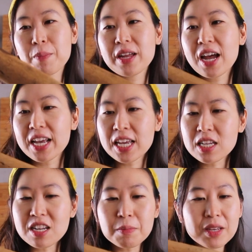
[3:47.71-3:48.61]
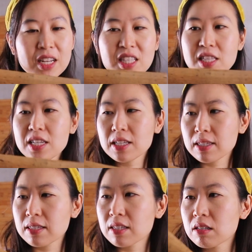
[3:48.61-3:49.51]
but I ended up getting
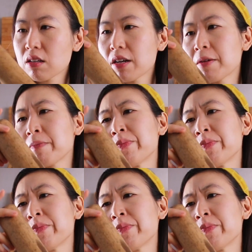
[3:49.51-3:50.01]
this, I